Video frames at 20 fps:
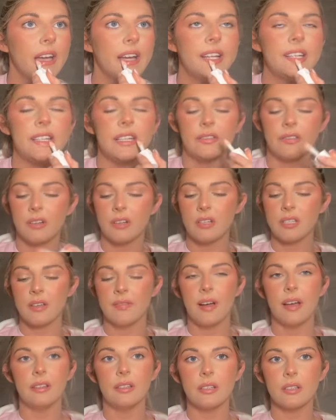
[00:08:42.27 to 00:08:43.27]
different because I've
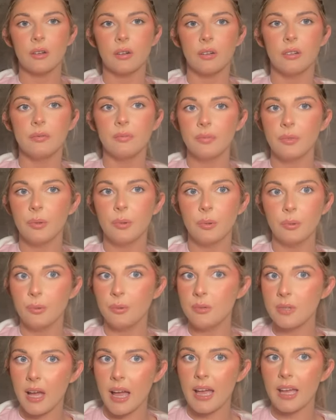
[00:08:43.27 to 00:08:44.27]
had this on all
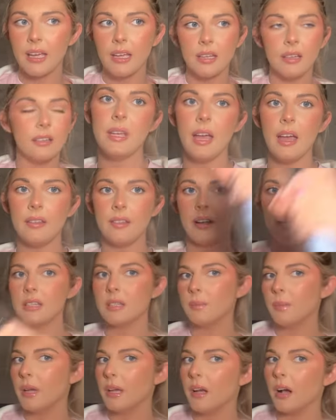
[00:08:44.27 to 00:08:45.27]
day. Yeah, that is
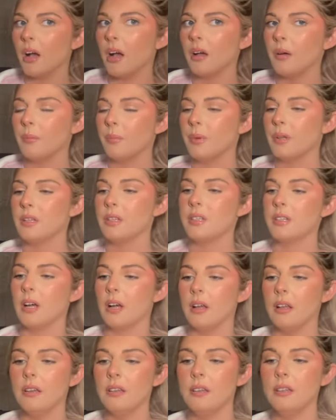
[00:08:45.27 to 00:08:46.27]
the makeup
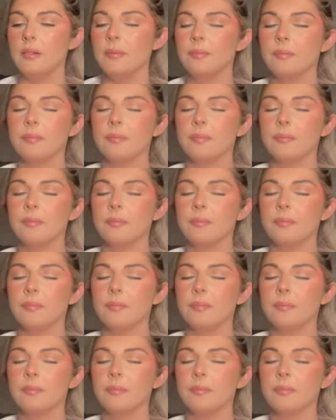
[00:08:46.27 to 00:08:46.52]
done.